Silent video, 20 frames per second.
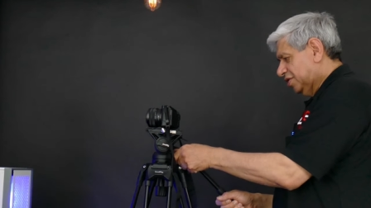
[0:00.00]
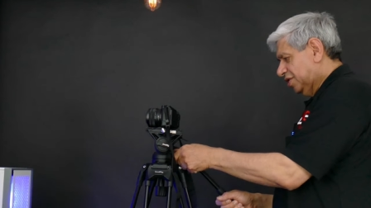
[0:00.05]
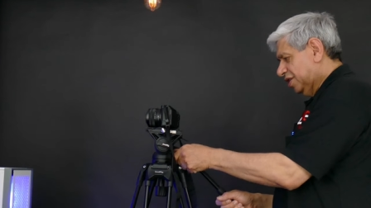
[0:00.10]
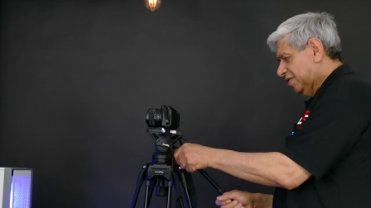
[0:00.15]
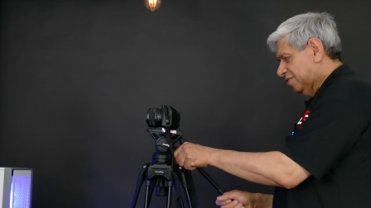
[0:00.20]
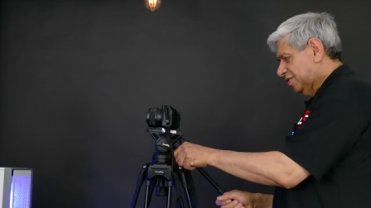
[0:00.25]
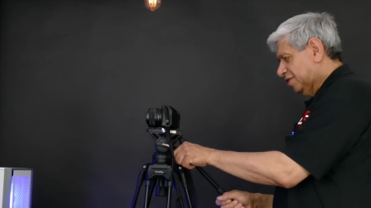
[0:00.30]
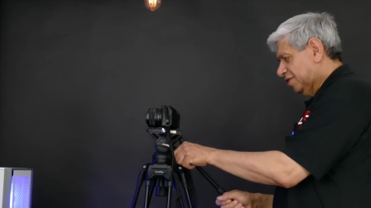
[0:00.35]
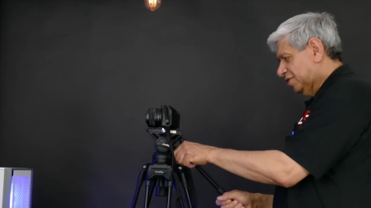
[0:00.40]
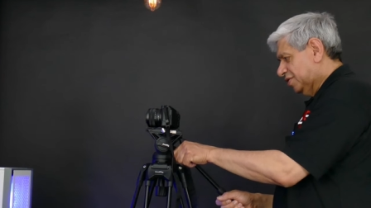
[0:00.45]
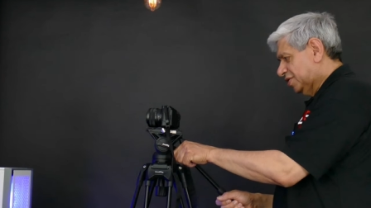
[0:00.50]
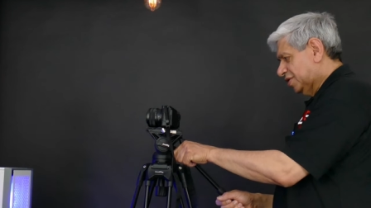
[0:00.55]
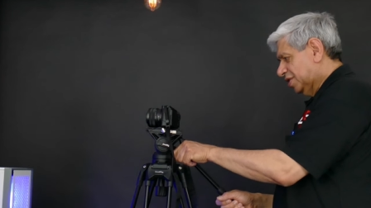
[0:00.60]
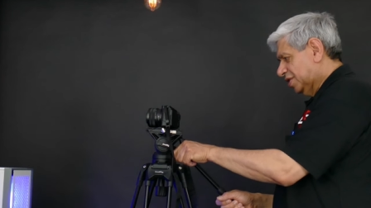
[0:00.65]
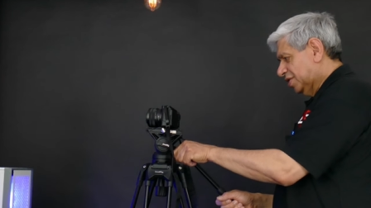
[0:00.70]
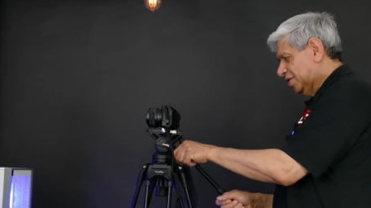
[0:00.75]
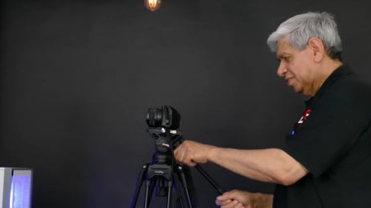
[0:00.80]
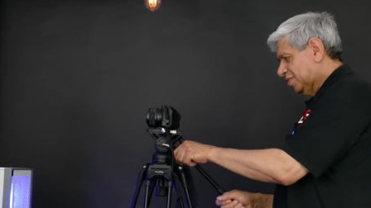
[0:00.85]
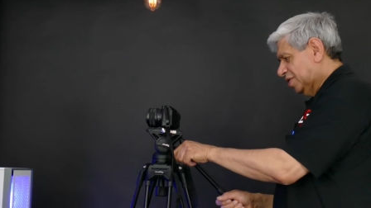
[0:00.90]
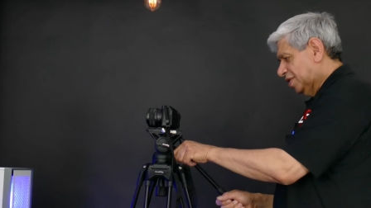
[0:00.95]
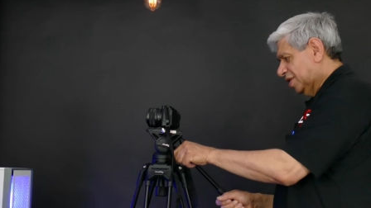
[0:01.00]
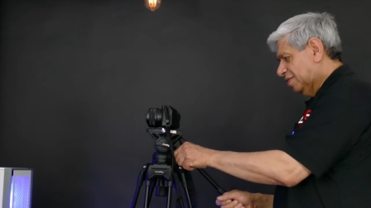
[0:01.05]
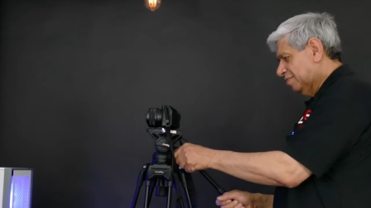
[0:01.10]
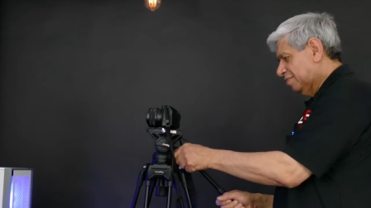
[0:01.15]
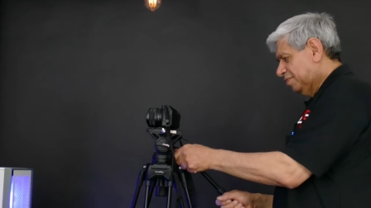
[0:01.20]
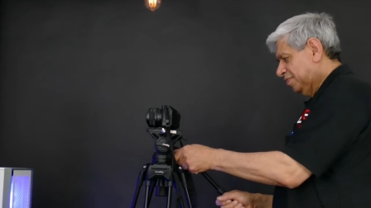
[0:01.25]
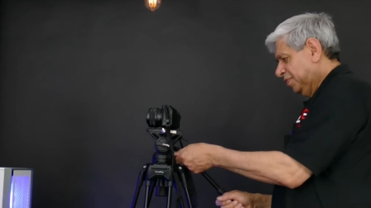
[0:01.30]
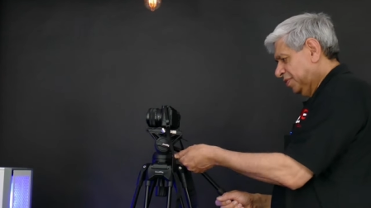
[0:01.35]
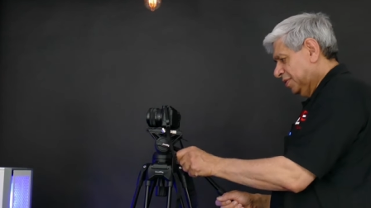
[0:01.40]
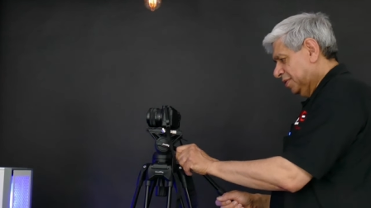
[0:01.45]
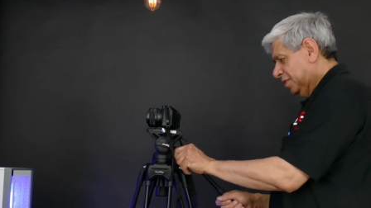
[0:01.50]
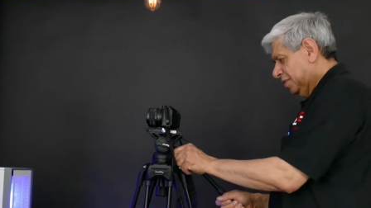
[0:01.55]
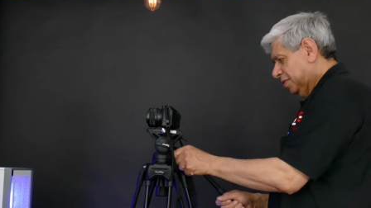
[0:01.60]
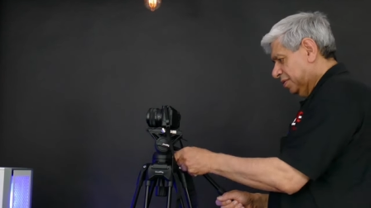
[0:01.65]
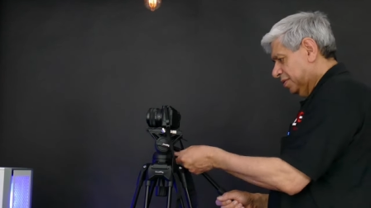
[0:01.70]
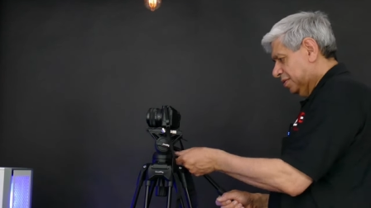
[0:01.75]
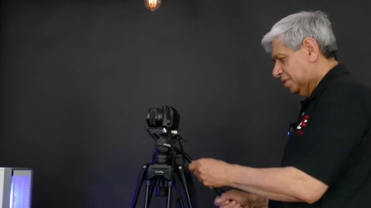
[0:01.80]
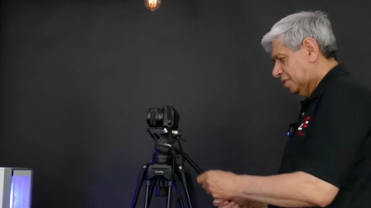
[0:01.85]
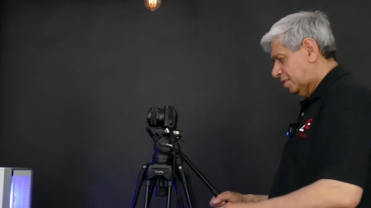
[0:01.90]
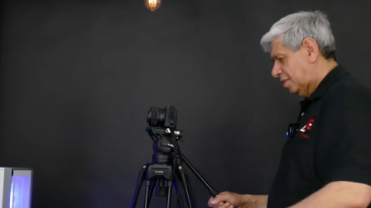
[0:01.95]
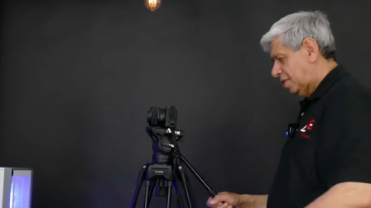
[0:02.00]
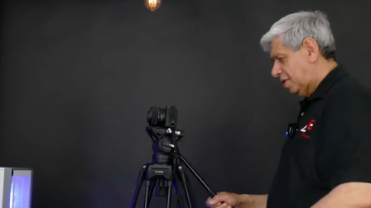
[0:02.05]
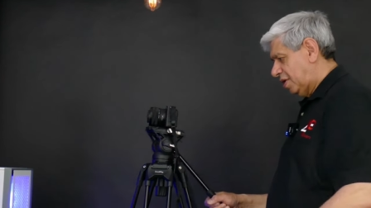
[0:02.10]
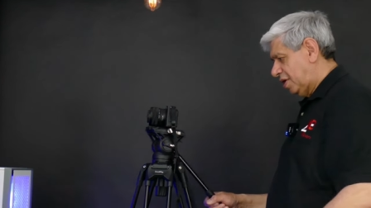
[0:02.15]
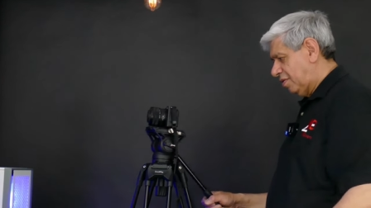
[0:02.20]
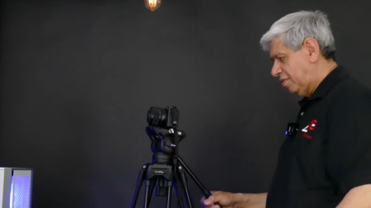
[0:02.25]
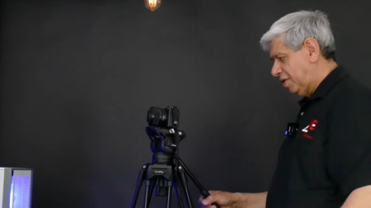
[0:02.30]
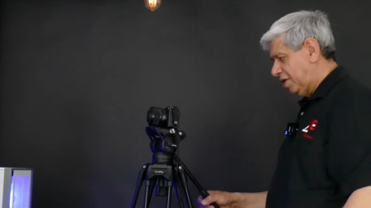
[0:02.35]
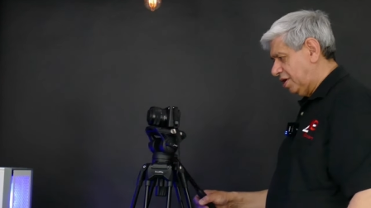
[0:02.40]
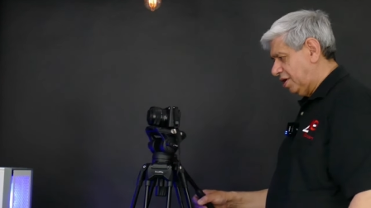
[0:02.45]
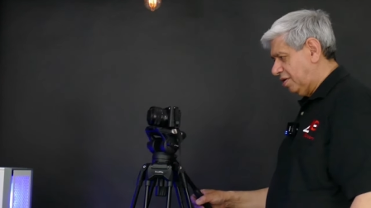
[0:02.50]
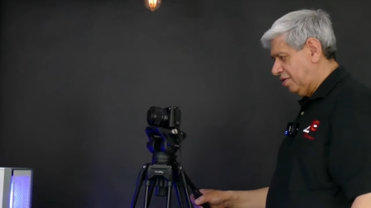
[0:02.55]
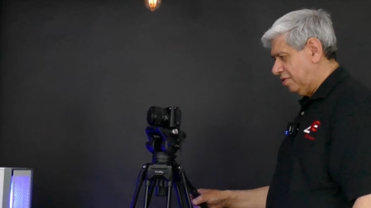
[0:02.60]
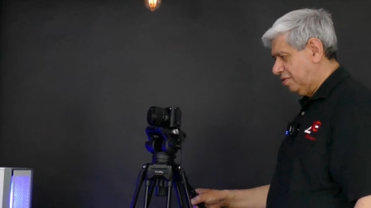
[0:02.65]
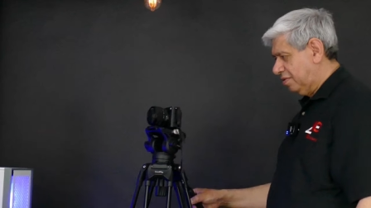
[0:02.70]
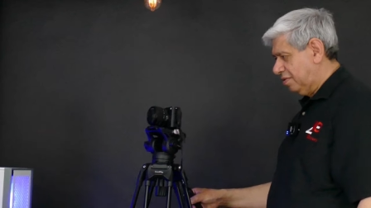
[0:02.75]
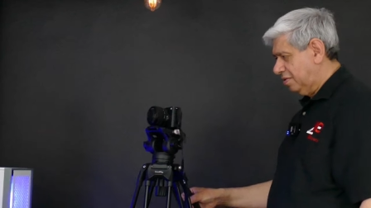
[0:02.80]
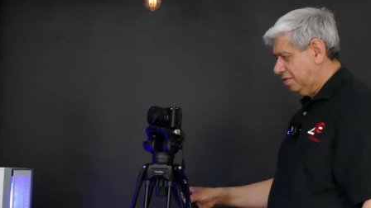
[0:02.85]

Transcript: you have to loosen this one up. There we go.